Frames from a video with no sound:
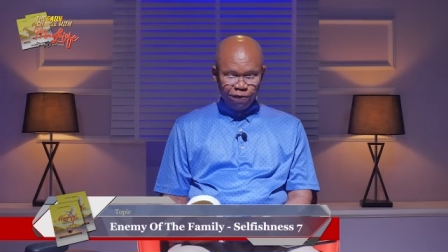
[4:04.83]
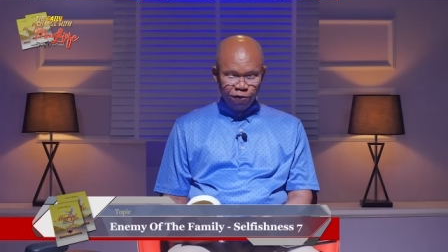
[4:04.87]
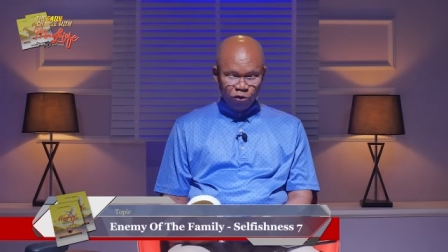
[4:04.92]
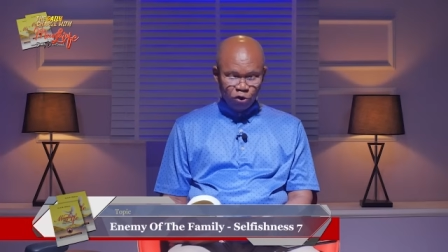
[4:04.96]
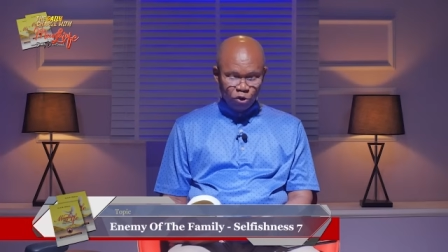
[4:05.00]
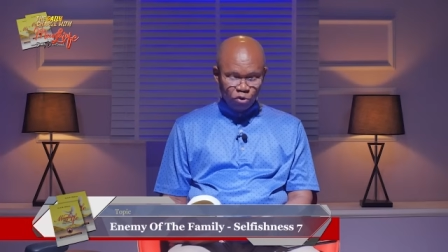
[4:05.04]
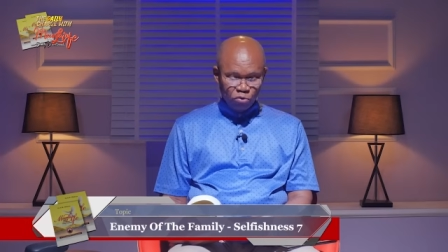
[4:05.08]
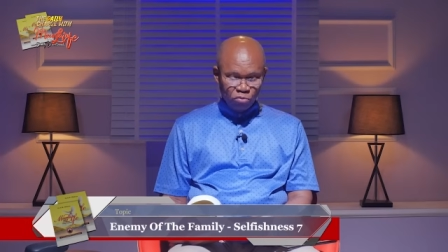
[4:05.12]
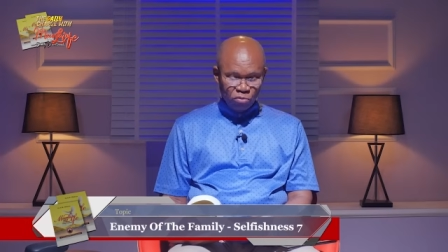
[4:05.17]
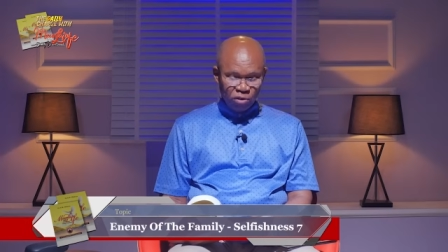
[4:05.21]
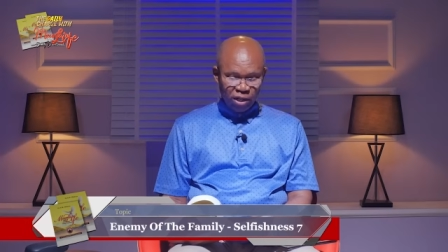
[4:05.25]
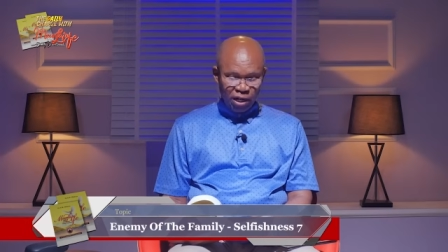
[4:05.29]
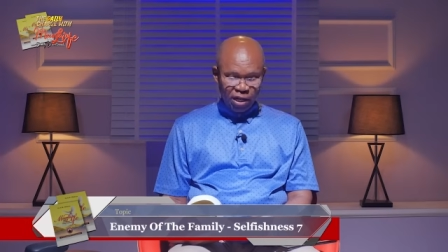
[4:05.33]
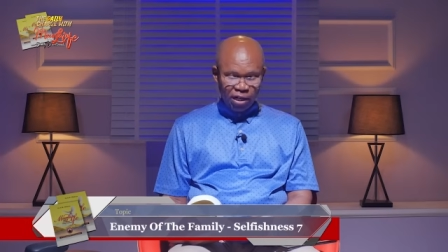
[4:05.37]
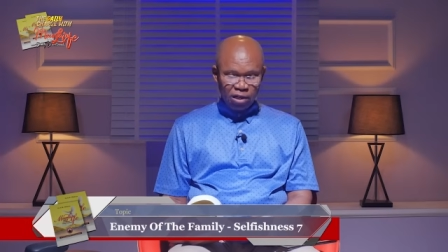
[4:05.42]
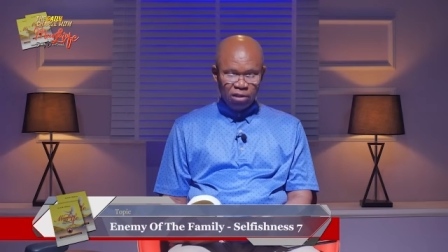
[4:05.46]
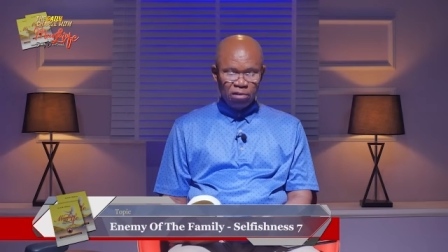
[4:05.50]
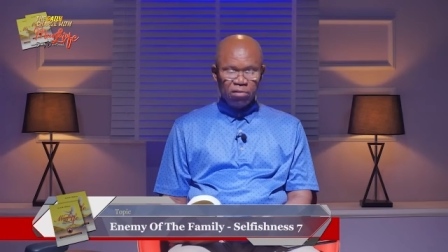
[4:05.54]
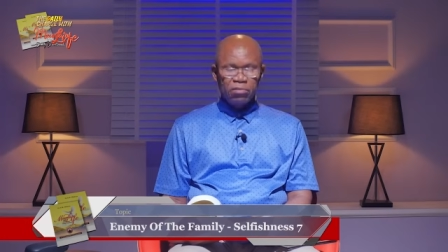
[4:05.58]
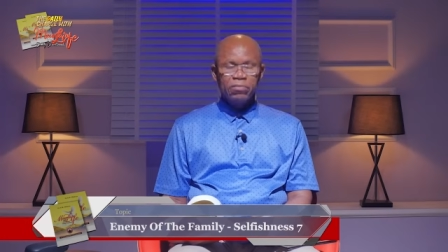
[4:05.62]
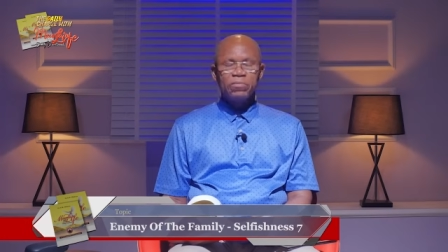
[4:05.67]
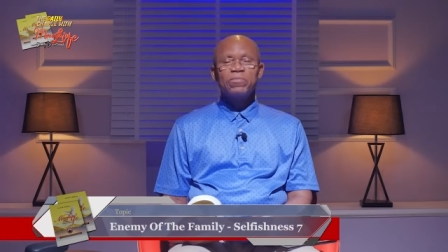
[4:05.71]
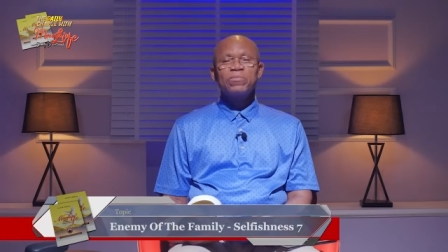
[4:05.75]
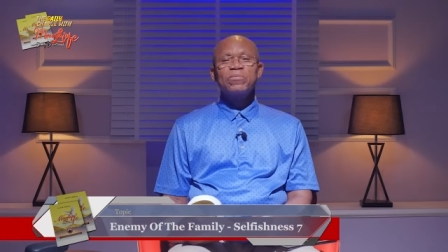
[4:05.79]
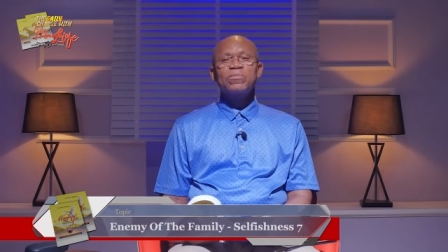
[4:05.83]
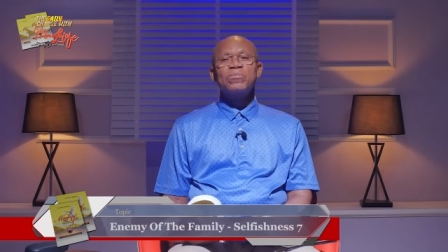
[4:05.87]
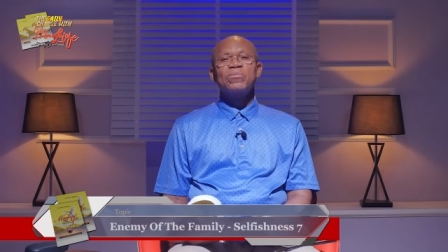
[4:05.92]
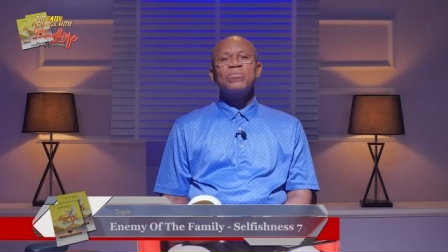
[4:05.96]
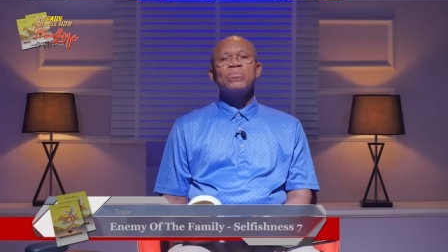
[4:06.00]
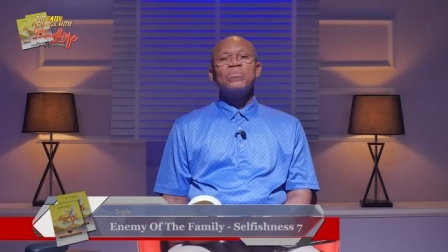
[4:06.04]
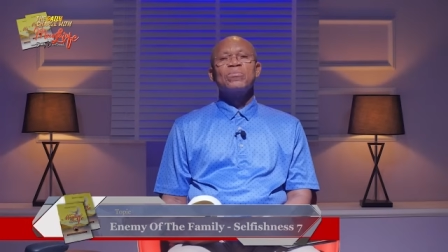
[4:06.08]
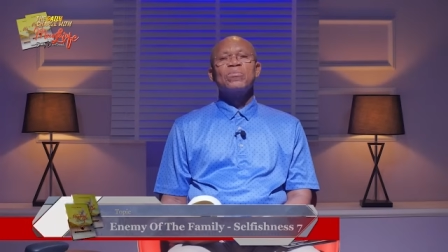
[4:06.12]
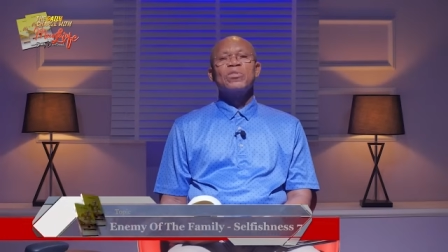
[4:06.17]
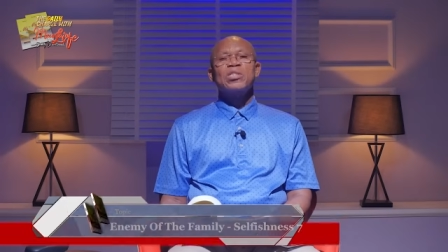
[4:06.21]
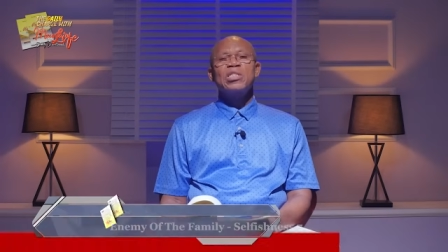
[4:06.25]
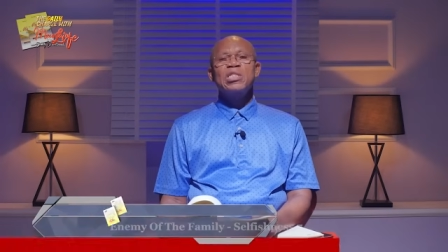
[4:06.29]
for today?
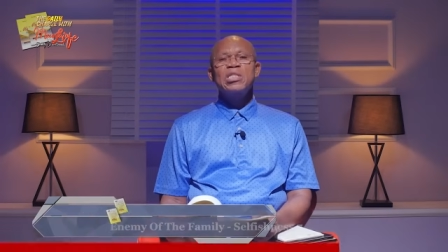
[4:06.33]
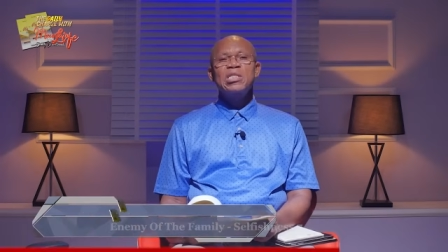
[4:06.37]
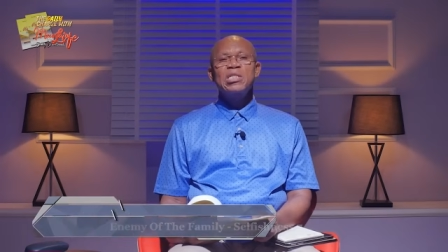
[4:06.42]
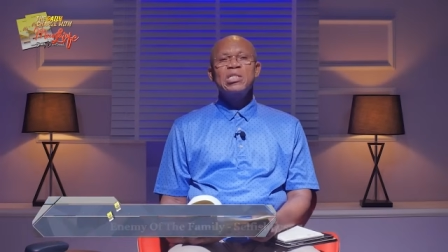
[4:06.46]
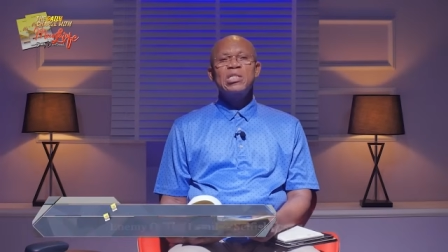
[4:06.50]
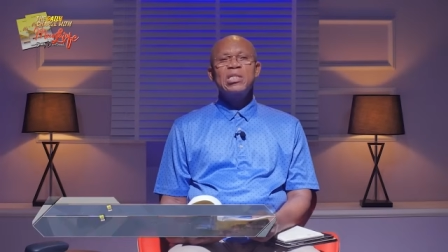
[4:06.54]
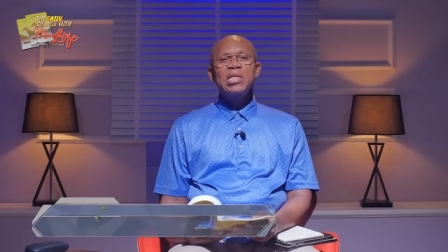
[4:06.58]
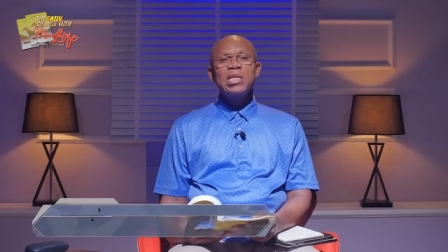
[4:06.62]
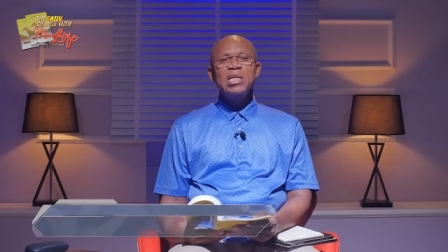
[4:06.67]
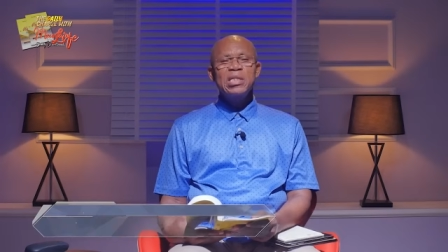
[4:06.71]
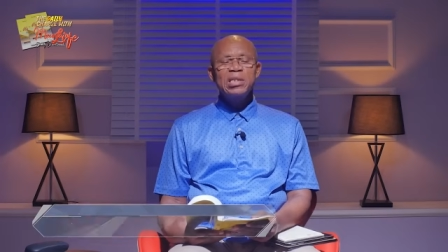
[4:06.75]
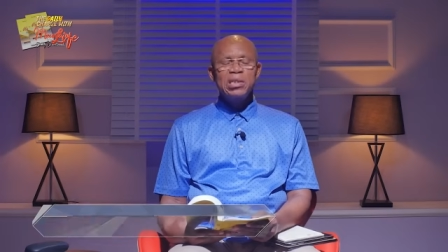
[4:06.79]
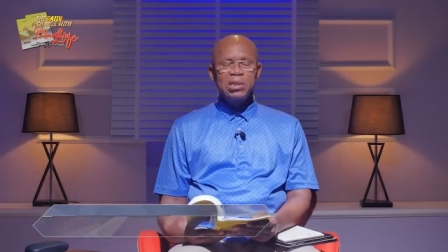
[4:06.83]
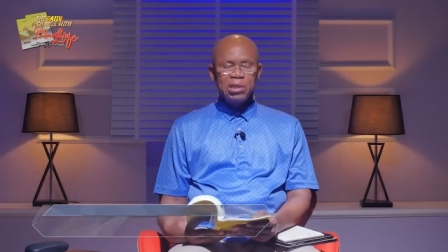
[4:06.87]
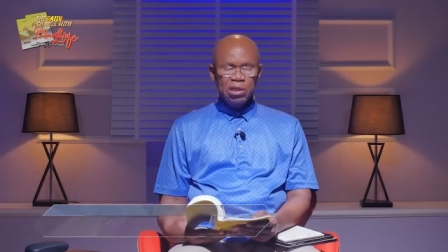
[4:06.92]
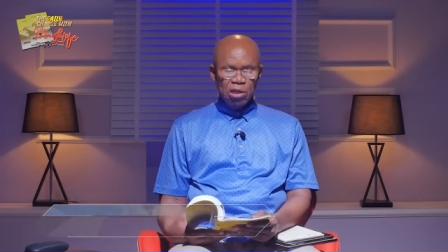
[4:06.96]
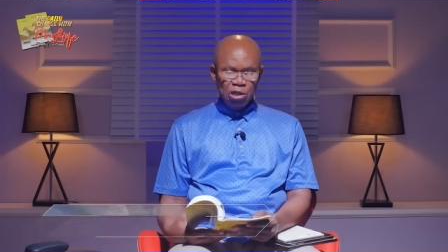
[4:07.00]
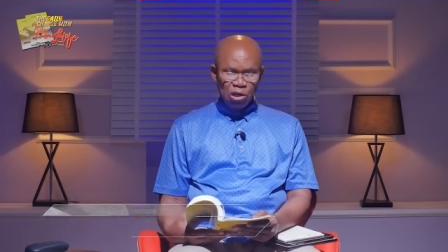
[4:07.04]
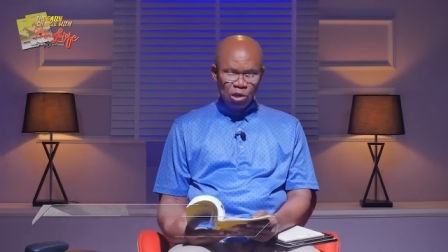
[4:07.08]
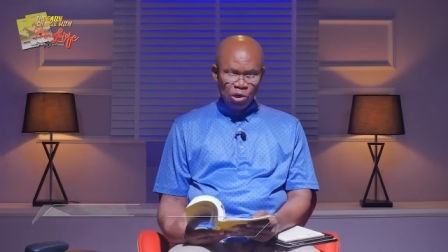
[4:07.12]
It says,